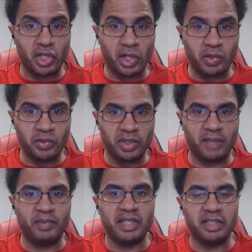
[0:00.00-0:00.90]
your own
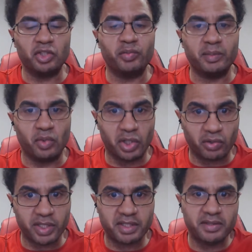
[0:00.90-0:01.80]
and being a little bit more
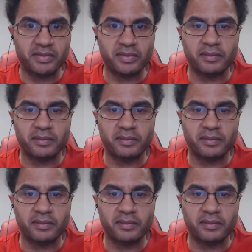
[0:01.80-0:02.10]
aggressive.